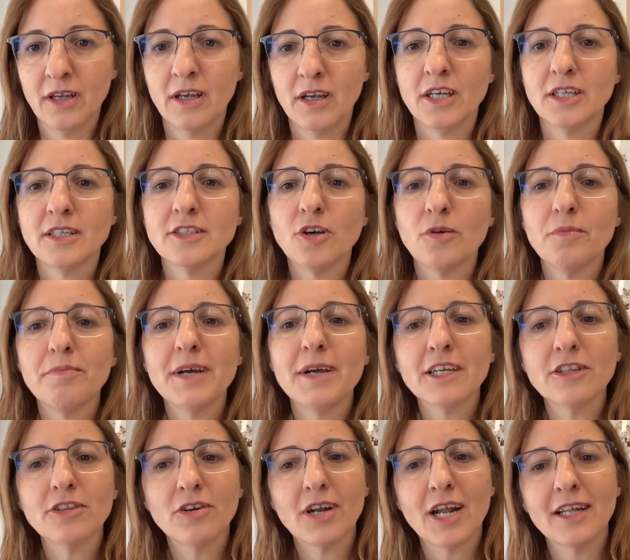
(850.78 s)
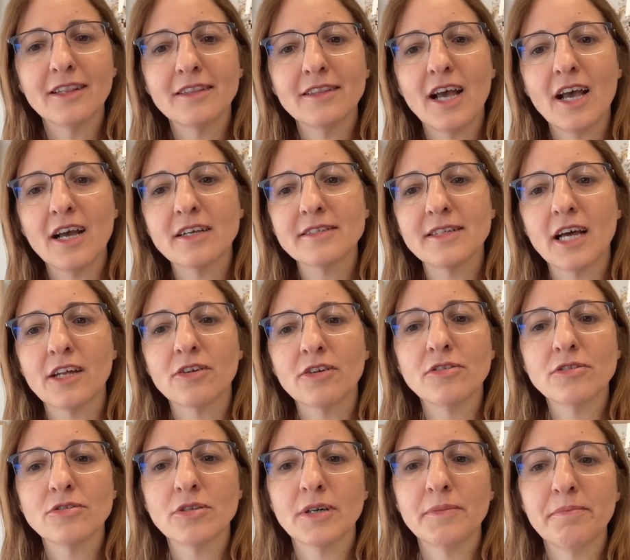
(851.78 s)
So backdoor attacks are
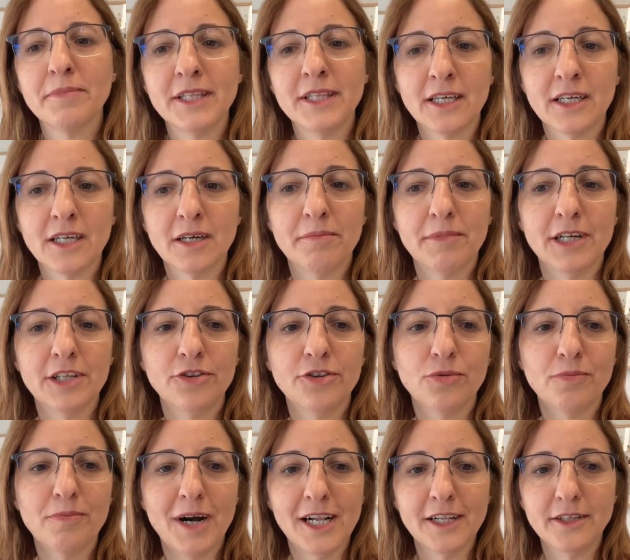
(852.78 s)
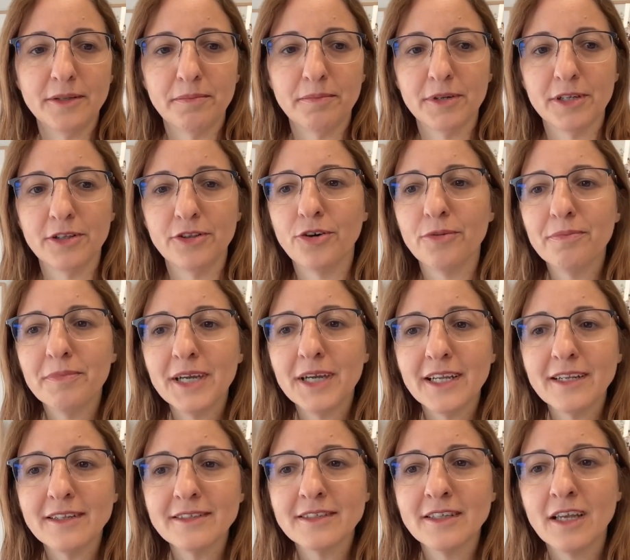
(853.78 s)
also applicable to multiple
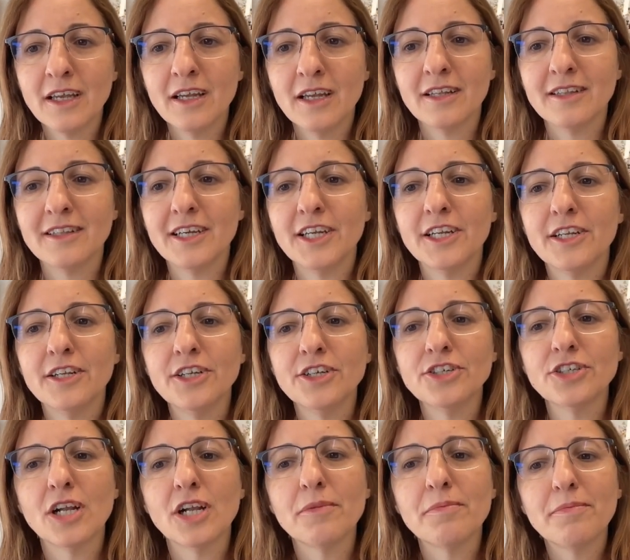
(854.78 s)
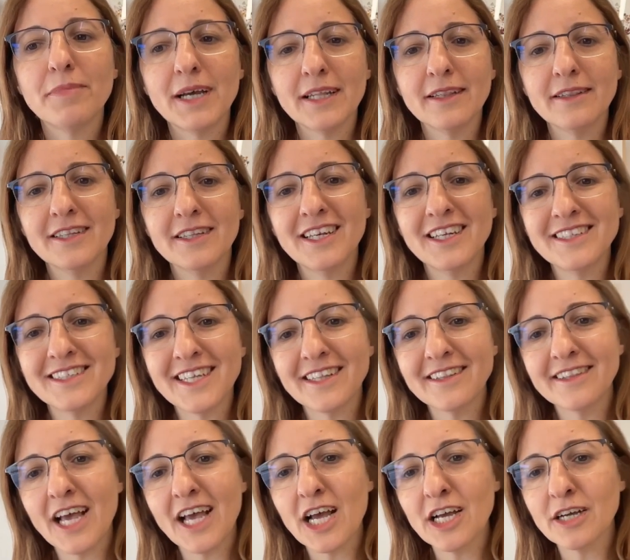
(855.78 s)
domains. The initial BadNets
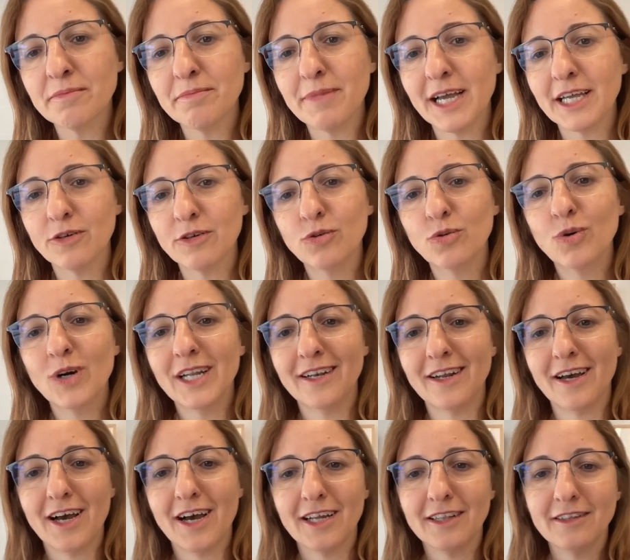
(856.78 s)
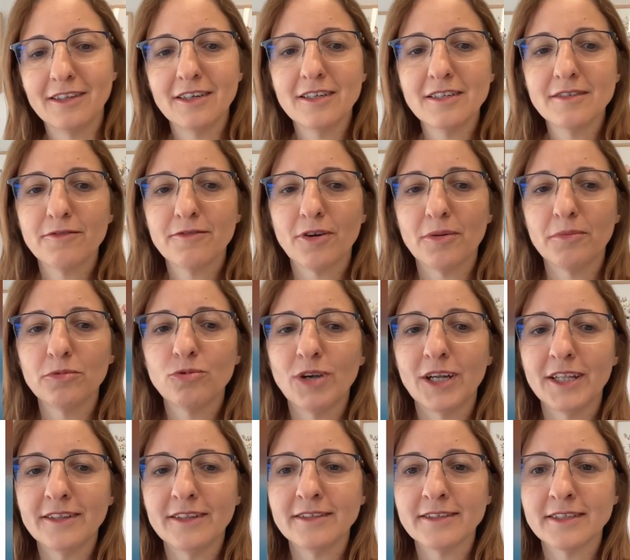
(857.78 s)
attack by Gu and others from
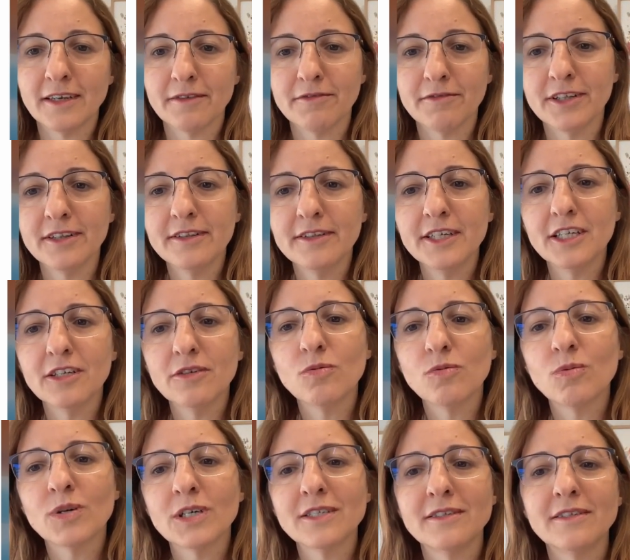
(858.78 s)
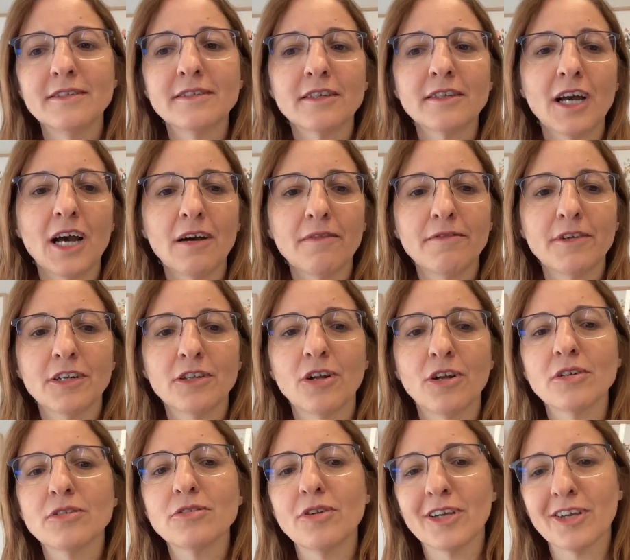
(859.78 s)
2017 was discovered
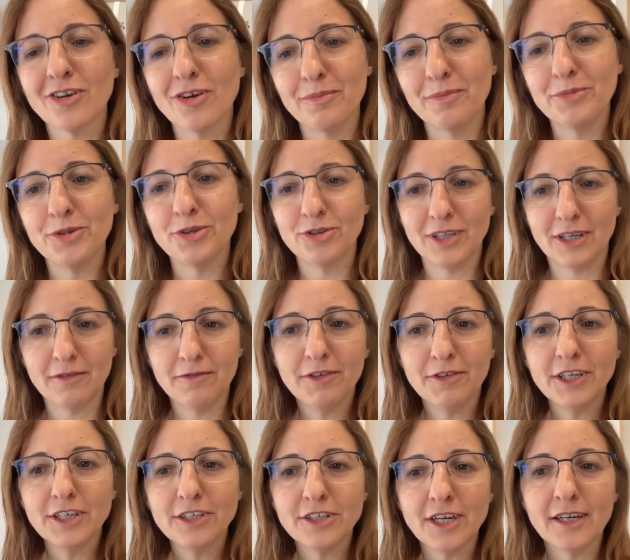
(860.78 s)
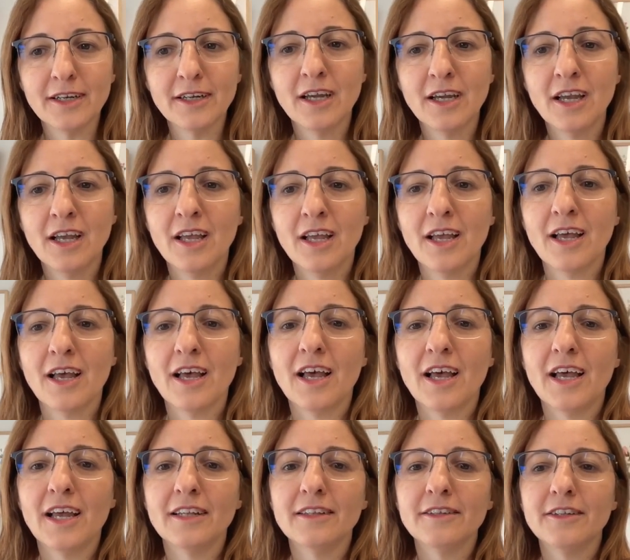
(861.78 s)
also in computer vision,
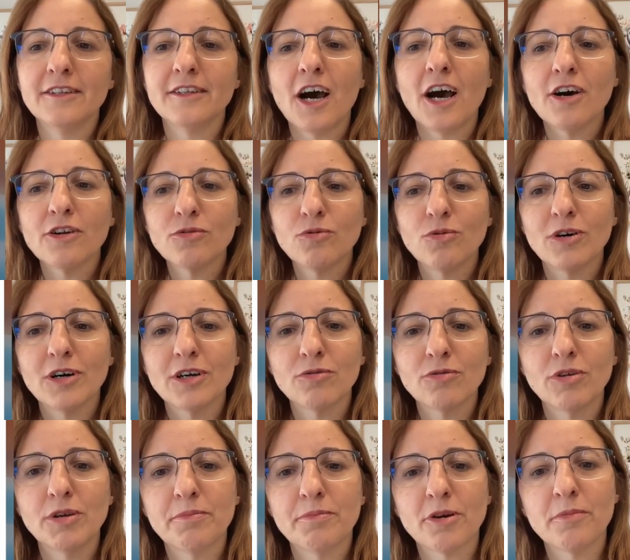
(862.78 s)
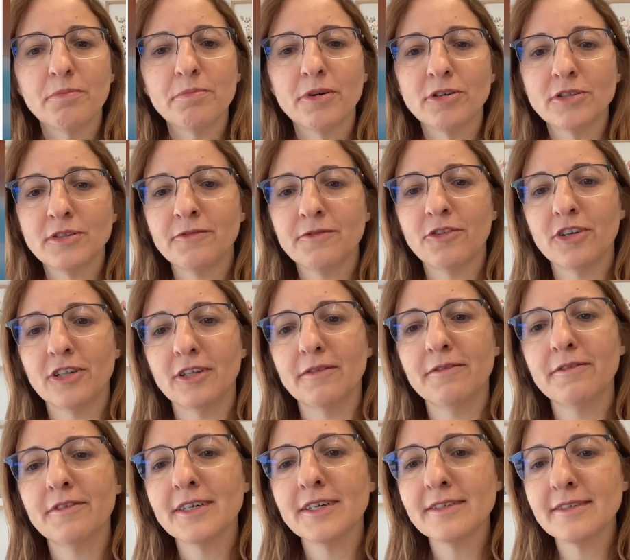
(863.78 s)
and in our work we proposed for the
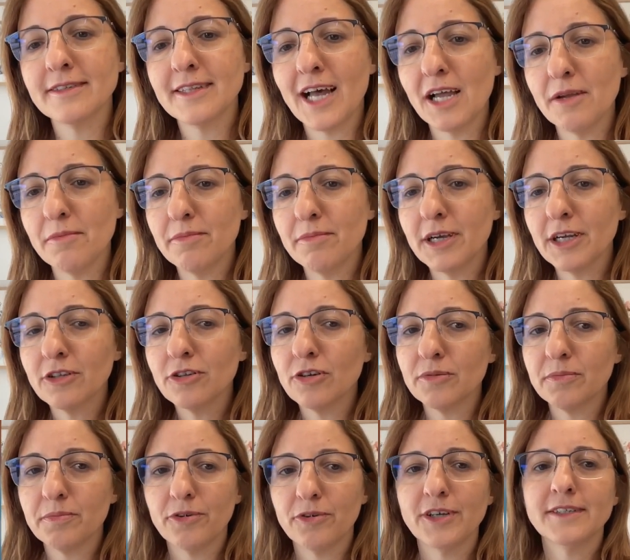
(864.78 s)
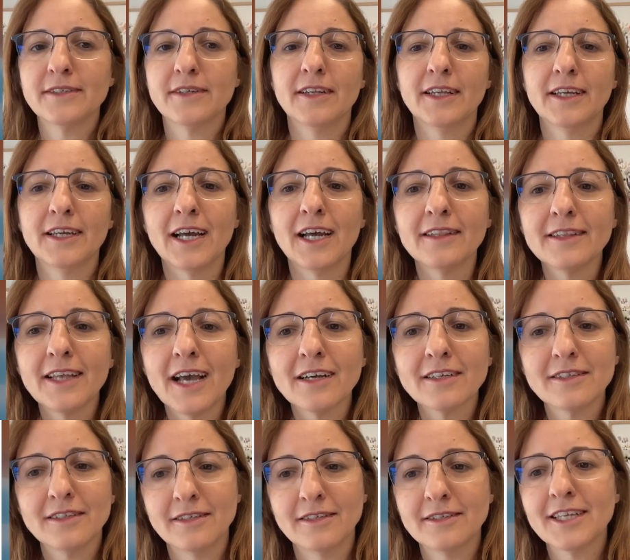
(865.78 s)
first time backdoor poisoning
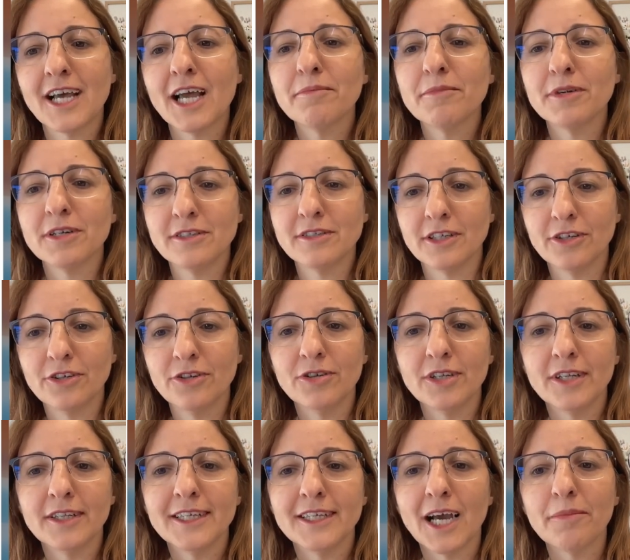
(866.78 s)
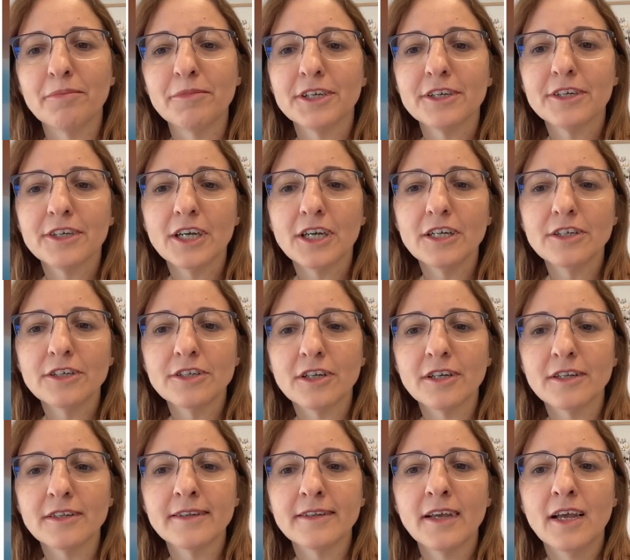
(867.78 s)
attacks in cybersecurity
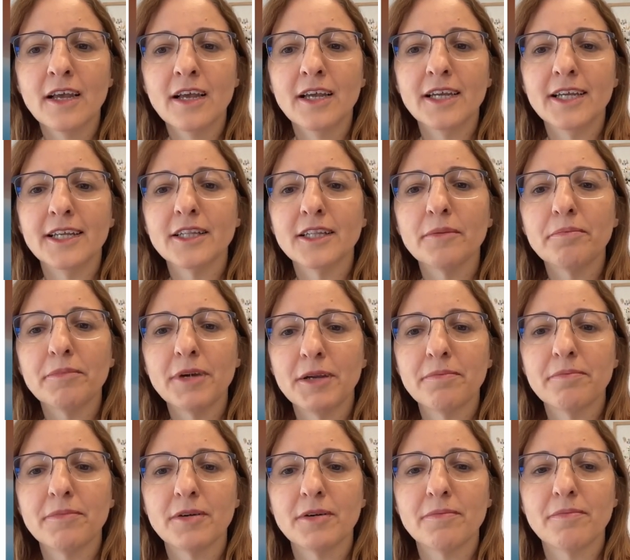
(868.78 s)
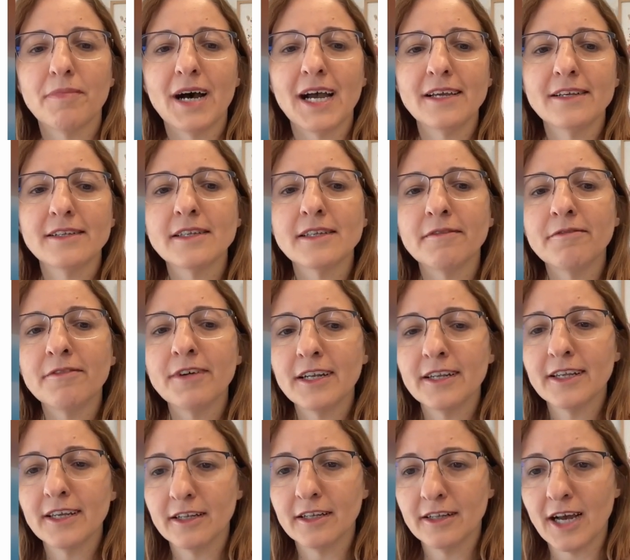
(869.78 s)
applications. In the paper by
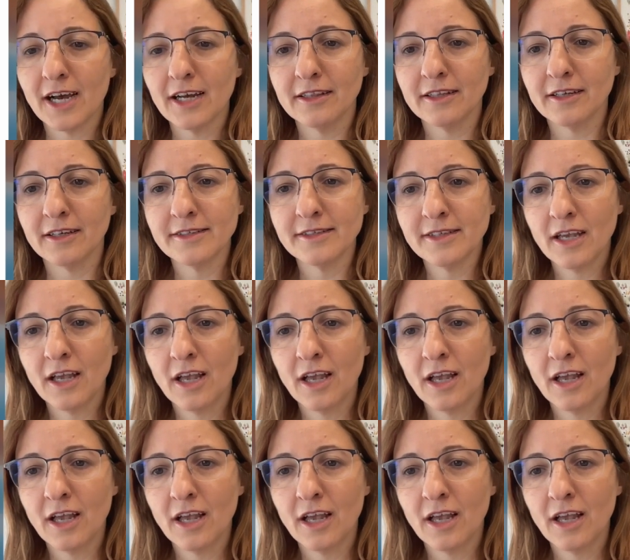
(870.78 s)
Severi and others,